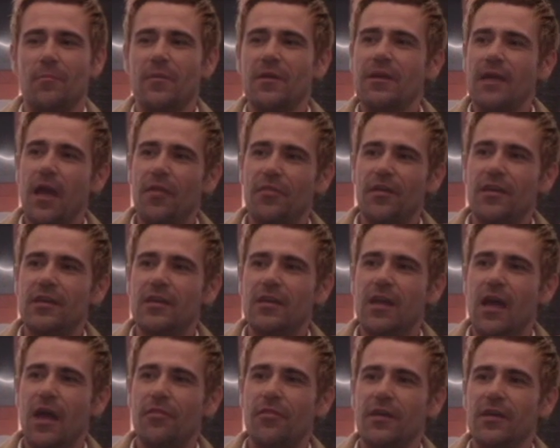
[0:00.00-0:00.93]
But I think
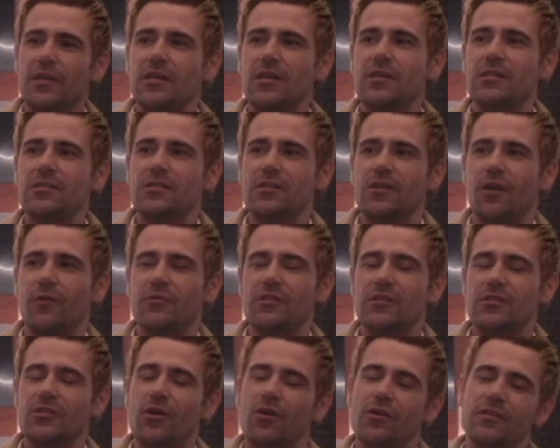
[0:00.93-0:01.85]
he's, you know,
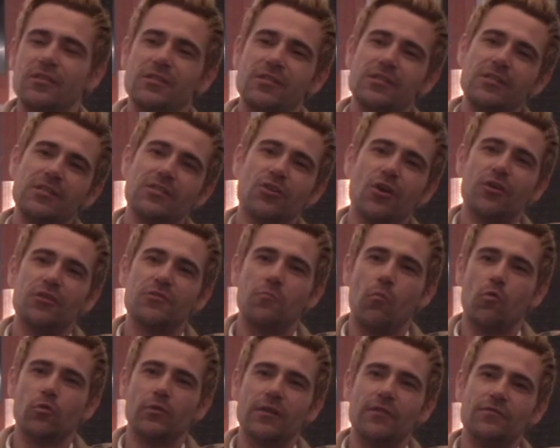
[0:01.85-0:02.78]
he's got his
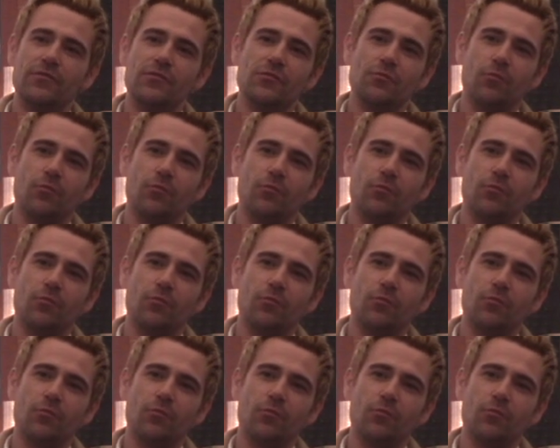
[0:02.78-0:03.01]
motives